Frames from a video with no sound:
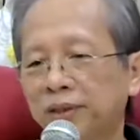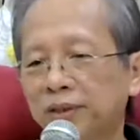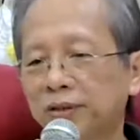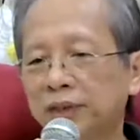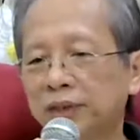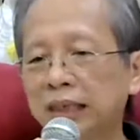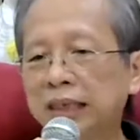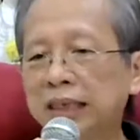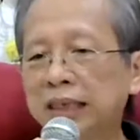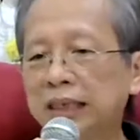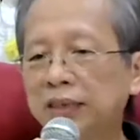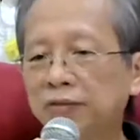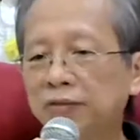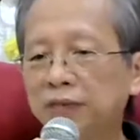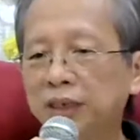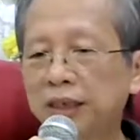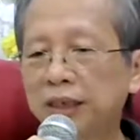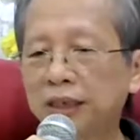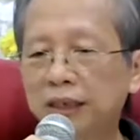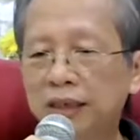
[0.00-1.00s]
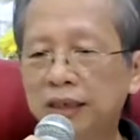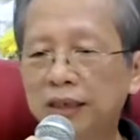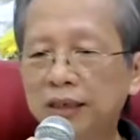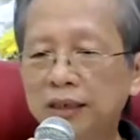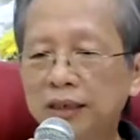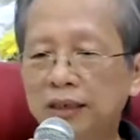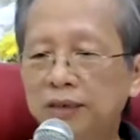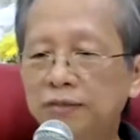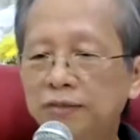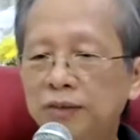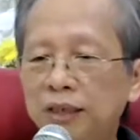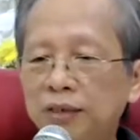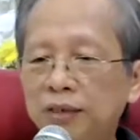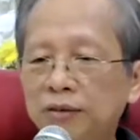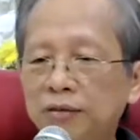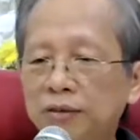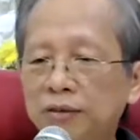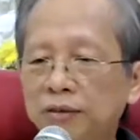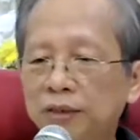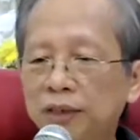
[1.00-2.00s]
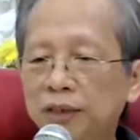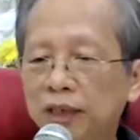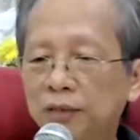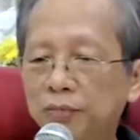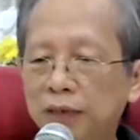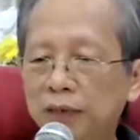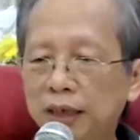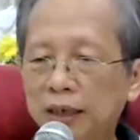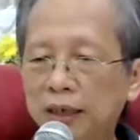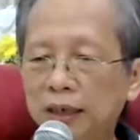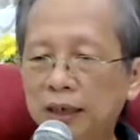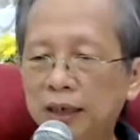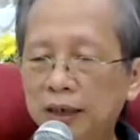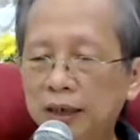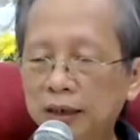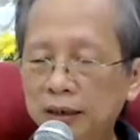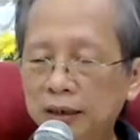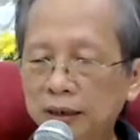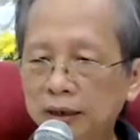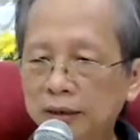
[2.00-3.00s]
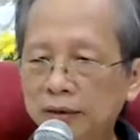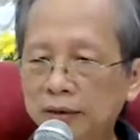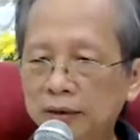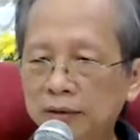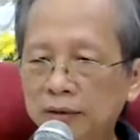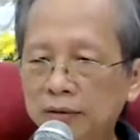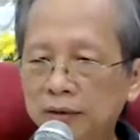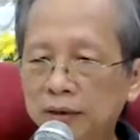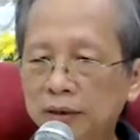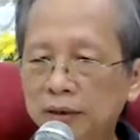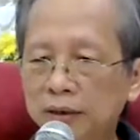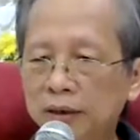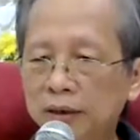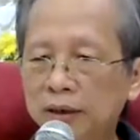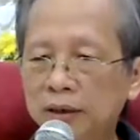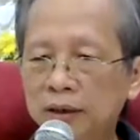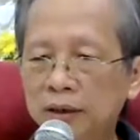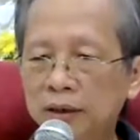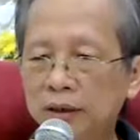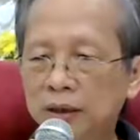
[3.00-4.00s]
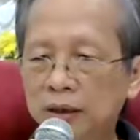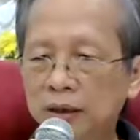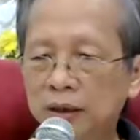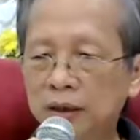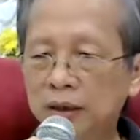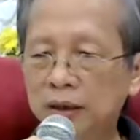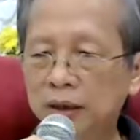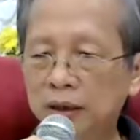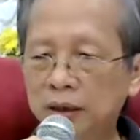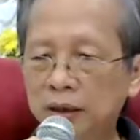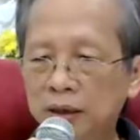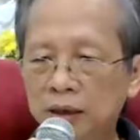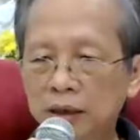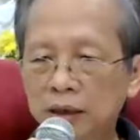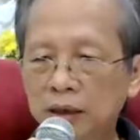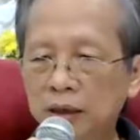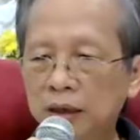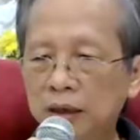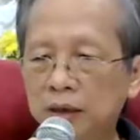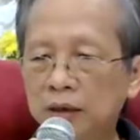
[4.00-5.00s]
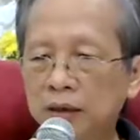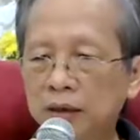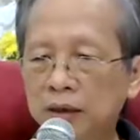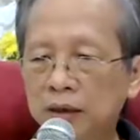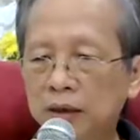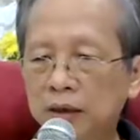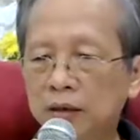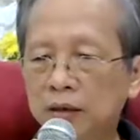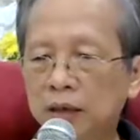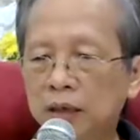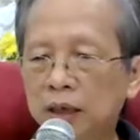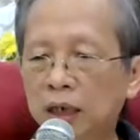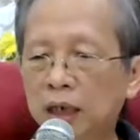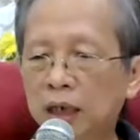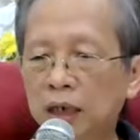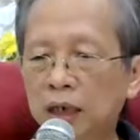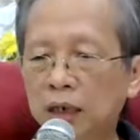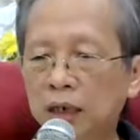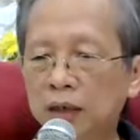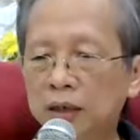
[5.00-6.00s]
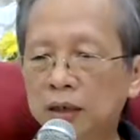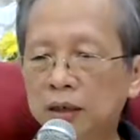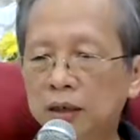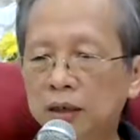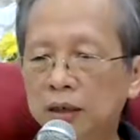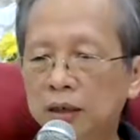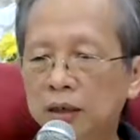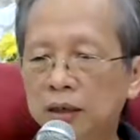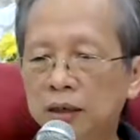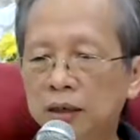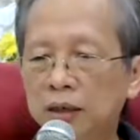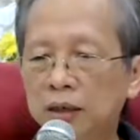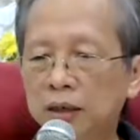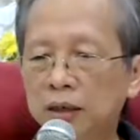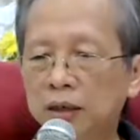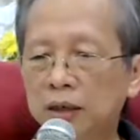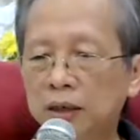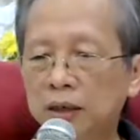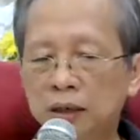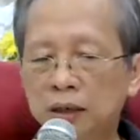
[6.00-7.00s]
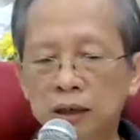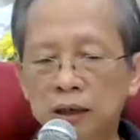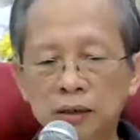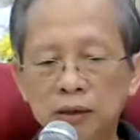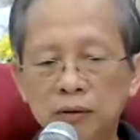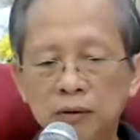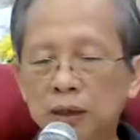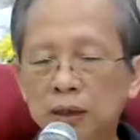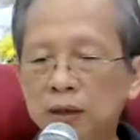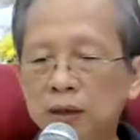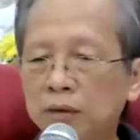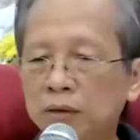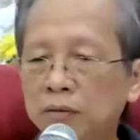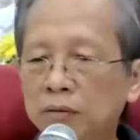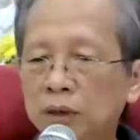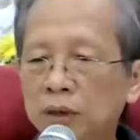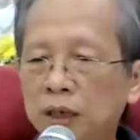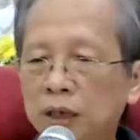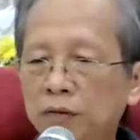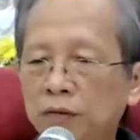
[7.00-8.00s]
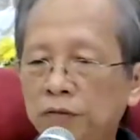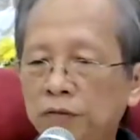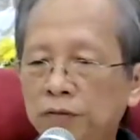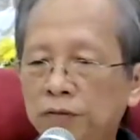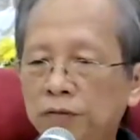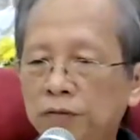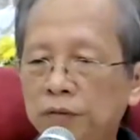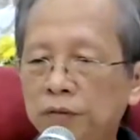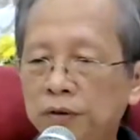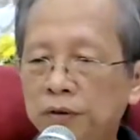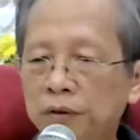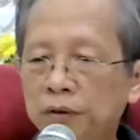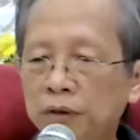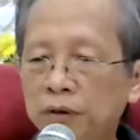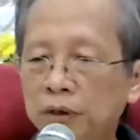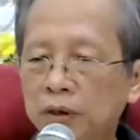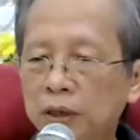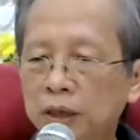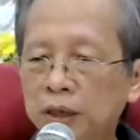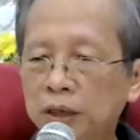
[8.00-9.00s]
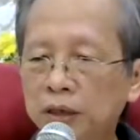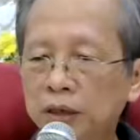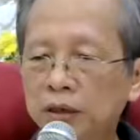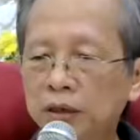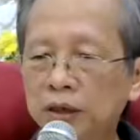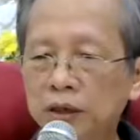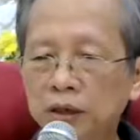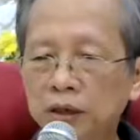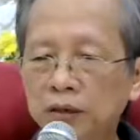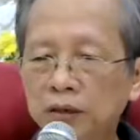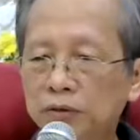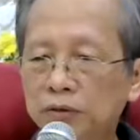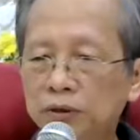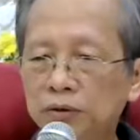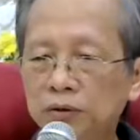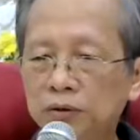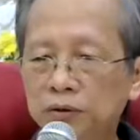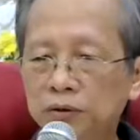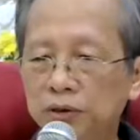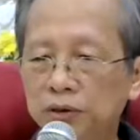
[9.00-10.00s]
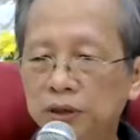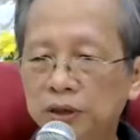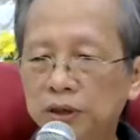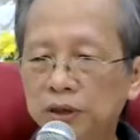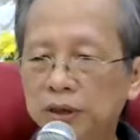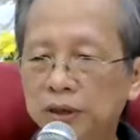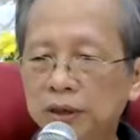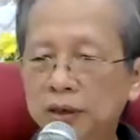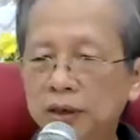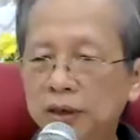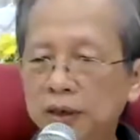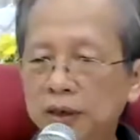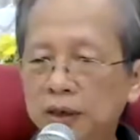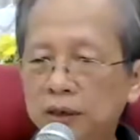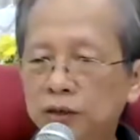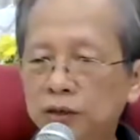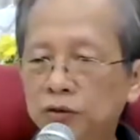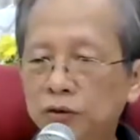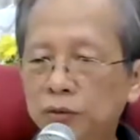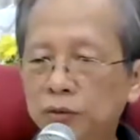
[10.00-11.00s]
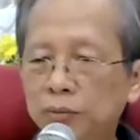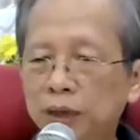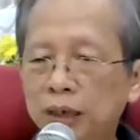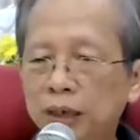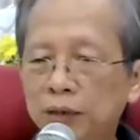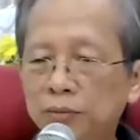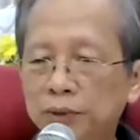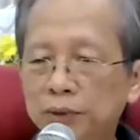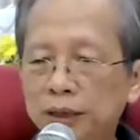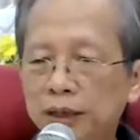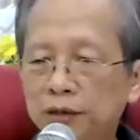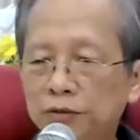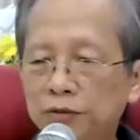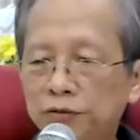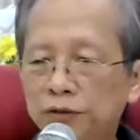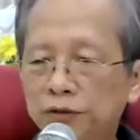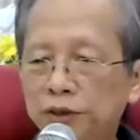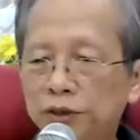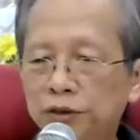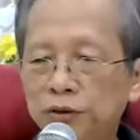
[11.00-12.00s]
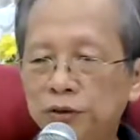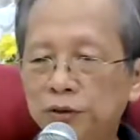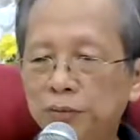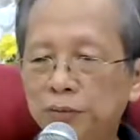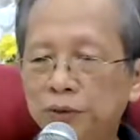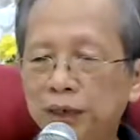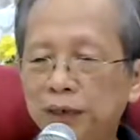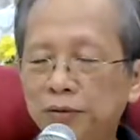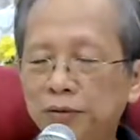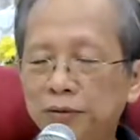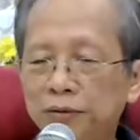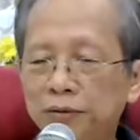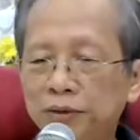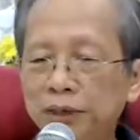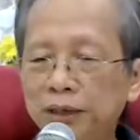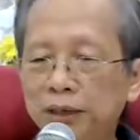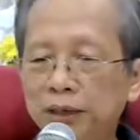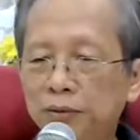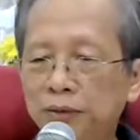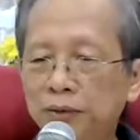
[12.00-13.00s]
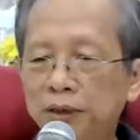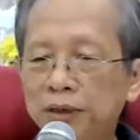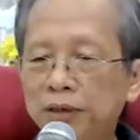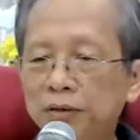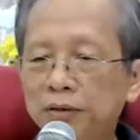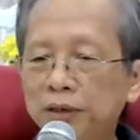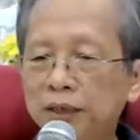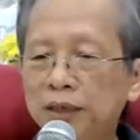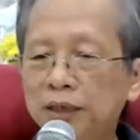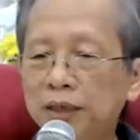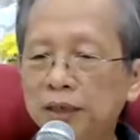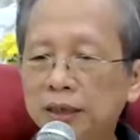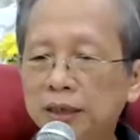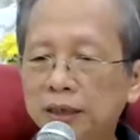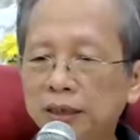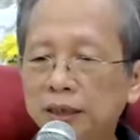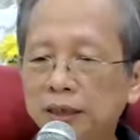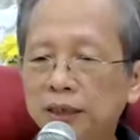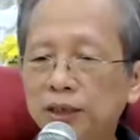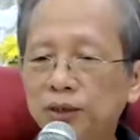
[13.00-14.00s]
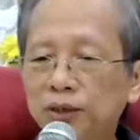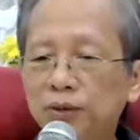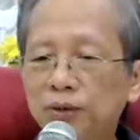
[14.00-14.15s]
So this is very clear. When you grasp and cling onto this, it constitutes sakadity. That's why you will have the three evil roots. You will become selfish, you will become greedy, because you think this is